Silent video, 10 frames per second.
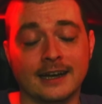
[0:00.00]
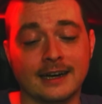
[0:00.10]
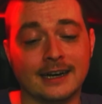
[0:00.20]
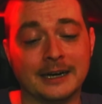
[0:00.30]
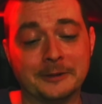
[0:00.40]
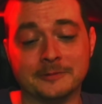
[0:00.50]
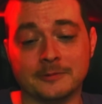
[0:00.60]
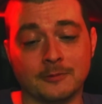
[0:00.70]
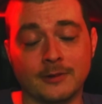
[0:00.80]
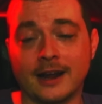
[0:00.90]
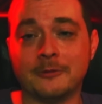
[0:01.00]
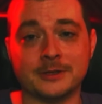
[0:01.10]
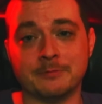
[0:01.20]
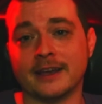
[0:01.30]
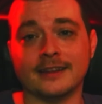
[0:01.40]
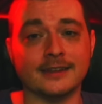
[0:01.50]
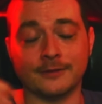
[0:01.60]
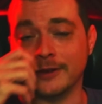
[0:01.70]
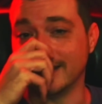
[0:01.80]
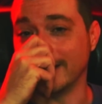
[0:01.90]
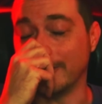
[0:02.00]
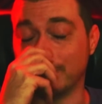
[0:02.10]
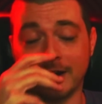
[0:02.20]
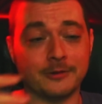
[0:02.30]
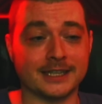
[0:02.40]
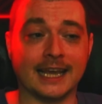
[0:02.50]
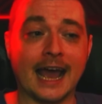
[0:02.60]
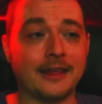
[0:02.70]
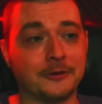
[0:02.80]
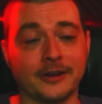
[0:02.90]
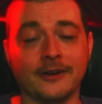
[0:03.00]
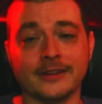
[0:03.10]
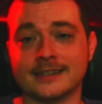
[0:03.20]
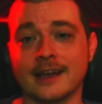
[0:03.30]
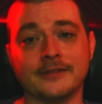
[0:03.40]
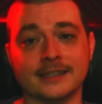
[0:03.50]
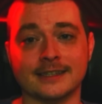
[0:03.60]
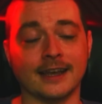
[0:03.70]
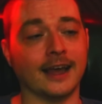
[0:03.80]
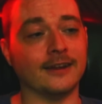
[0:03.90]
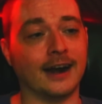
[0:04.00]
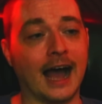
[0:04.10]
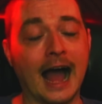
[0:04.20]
When I was making this video, when I was gathering all this evidence together,